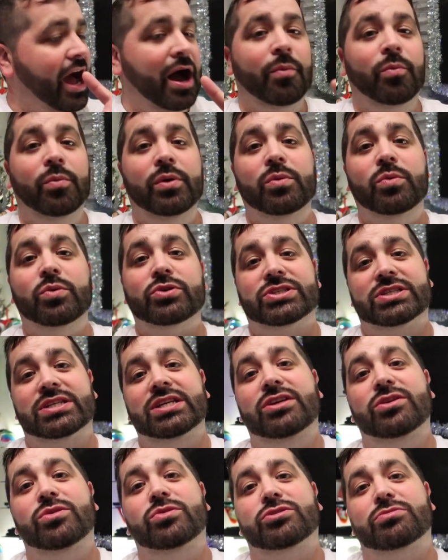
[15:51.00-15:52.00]
And we will see
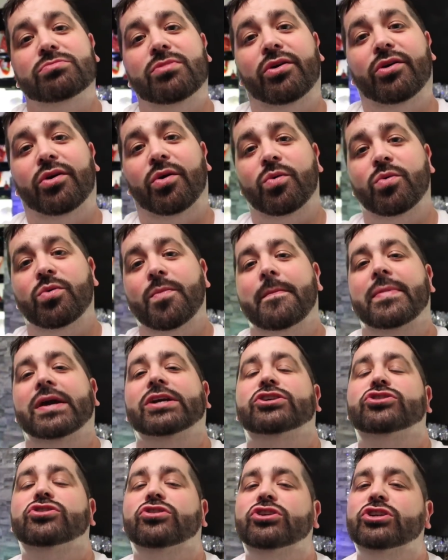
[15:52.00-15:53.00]
you tomorrow.
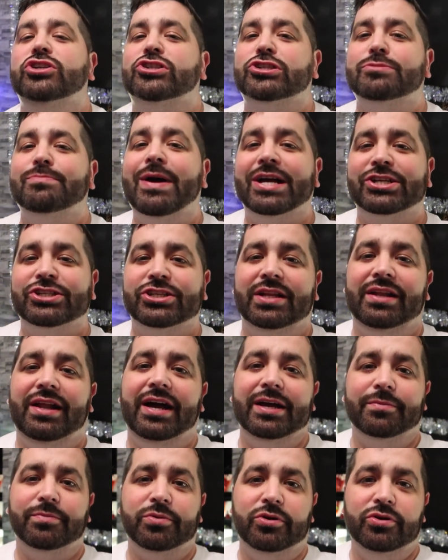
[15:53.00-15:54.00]
Make sure you smash the
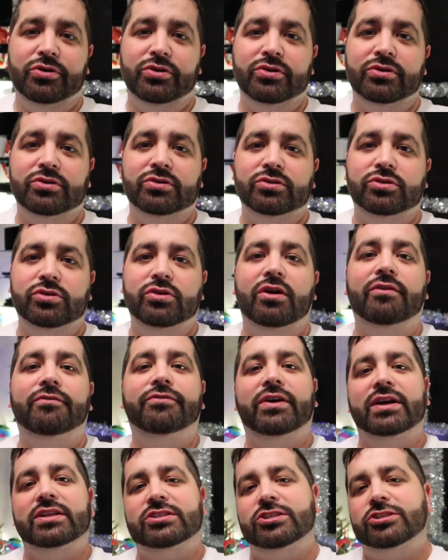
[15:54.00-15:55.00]
like button. Do not
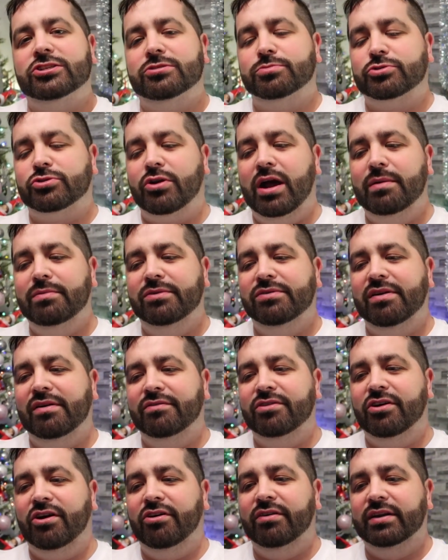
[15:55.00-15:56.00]
forget to subscribe if you
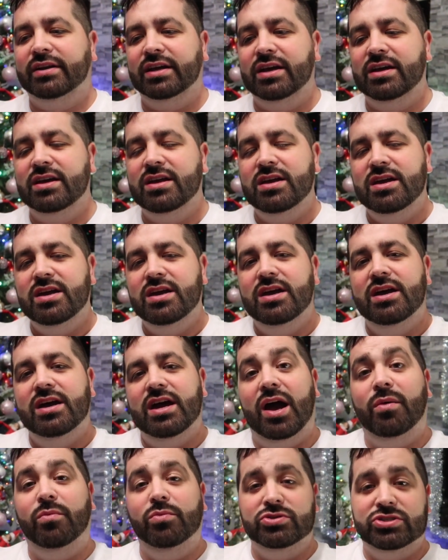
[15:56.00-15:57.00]
haven't already.
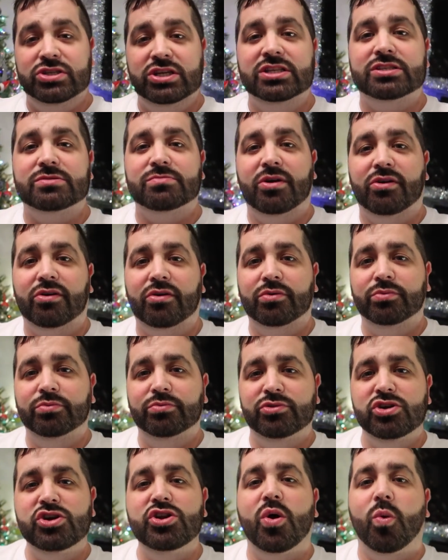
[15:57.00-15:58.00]
And we'll see you tomorrow.
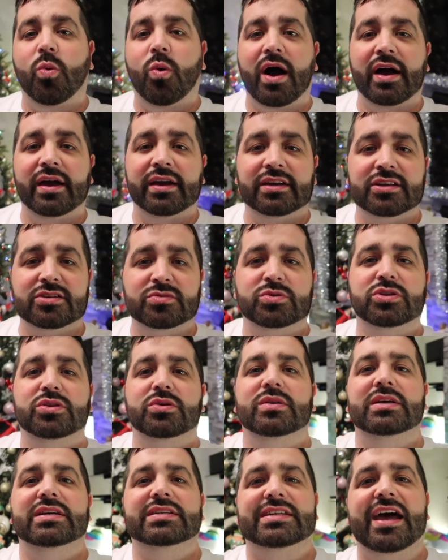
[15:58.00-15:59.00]
You know why, because we
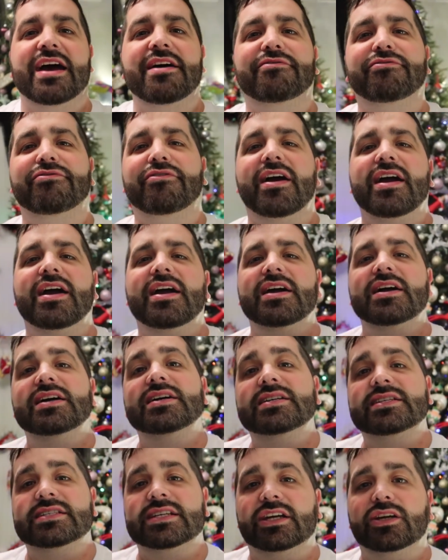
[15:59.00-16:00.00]
do this every
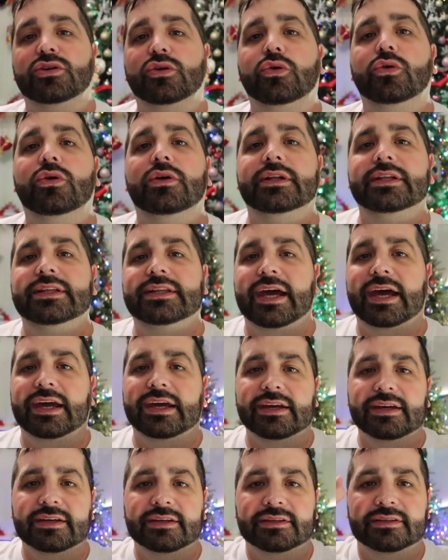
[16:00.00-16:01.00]
single
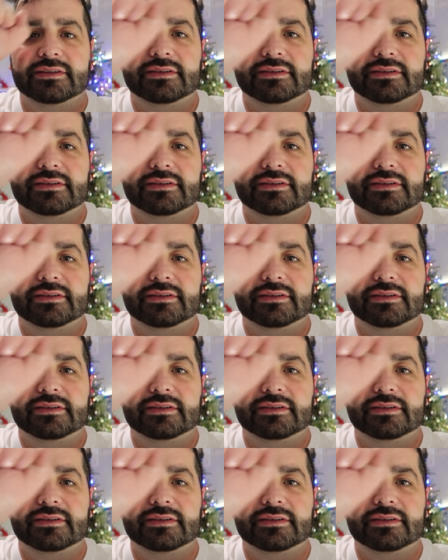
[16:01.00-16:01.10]
day.